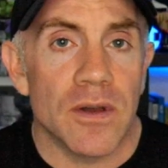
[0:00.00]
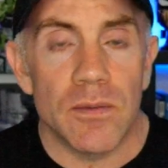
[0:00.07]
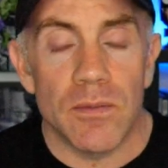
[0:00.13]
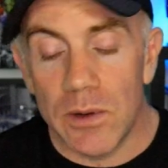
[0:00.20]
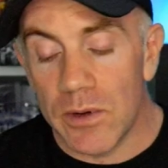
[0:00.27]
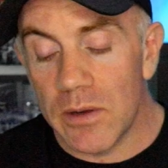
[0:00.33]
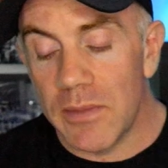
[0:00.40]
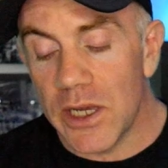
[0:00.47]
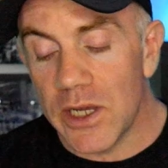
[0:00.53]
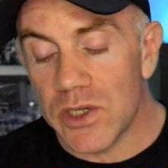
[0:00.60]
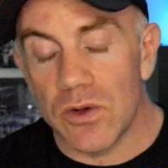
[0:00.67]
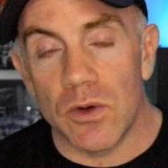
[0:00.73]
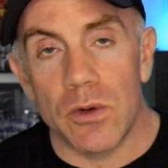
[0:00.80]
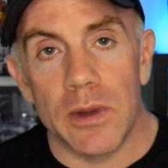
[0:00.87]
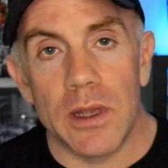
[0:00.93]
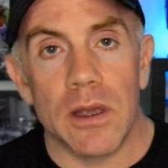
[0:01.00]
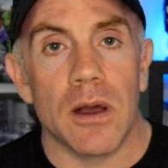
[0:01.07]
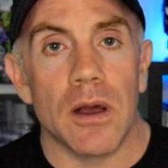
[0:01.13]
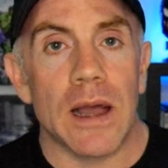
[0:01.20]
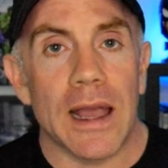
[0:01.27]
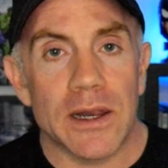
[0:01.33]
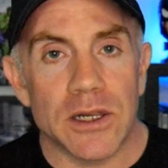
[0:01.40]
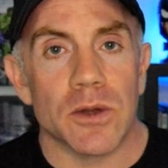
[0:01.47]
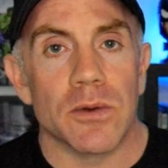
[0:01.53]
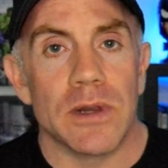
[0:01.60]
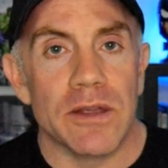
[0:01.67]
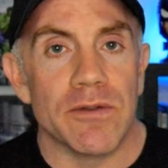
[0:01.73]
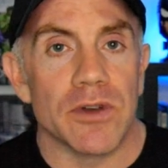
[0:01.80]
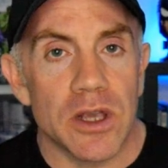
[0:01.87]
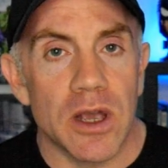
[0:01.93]
we want to make sure we are
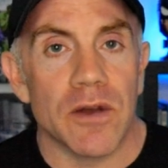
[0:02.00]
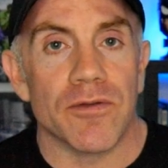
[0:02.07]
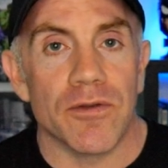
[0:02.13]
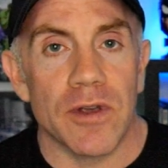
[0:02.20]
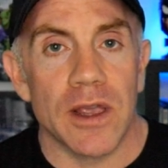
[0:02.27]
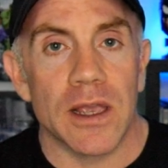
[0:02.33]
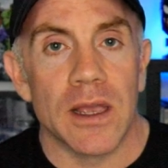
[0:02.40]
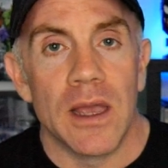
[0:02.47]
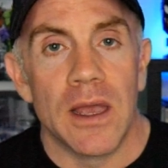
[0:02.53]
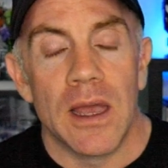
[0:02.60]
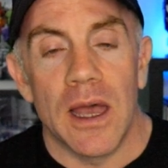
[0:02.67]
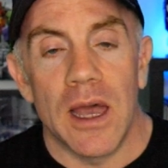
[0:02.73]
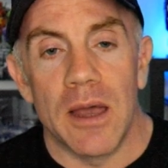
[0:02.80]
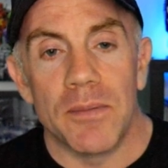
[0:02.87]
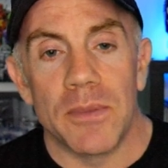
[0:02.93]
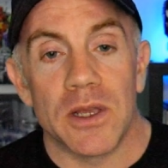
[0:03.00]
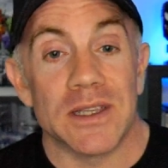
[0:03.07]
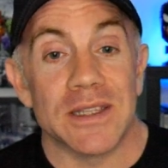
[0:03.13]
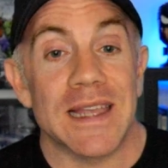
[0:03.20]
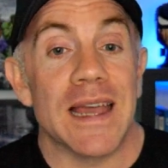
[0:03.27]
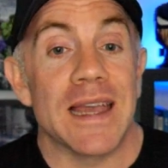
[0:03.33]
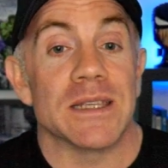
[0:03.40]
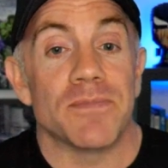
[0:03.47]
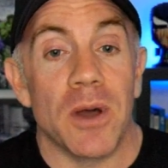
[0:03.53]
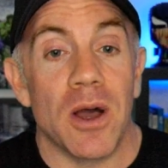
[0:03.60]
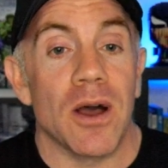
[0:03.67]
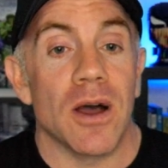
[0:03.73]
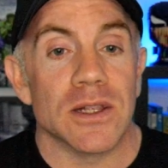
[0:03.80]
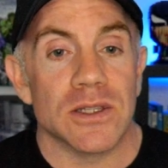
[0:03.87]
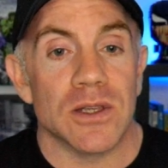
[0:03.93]
adequately recovering um, because that is
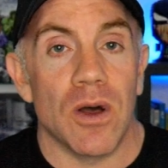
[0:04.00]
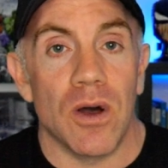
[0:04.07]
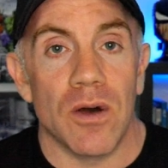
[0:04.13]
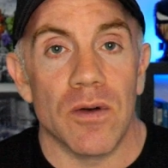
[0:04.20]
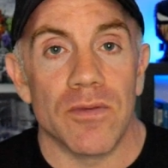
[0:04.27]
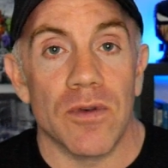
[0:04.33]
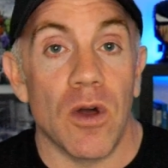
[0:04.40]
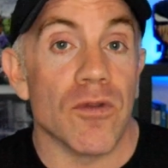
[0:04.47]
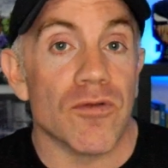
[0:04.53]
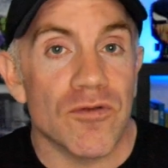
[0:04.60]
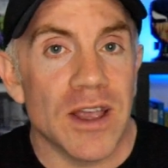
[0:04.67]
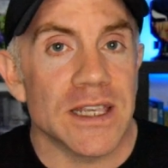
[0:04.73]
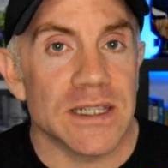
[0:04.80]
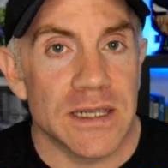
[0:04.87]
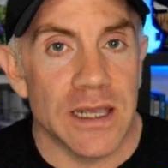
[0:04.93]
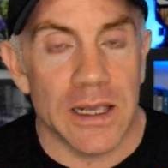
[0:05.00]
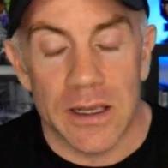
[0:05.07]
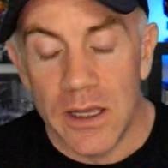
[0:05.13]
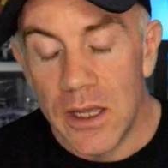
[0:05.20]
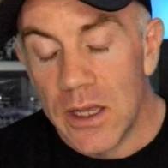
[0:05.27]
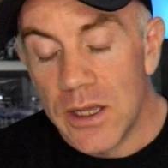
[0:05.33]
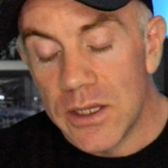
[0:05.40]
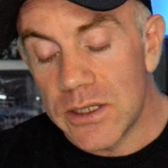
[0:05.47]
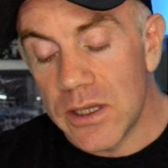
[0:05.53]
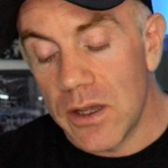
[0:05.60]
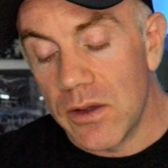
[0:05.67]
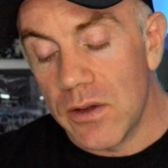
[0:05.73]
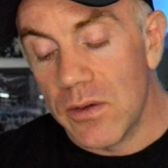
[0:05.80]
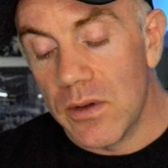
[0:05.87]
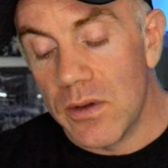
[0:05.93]
part of, of resting. So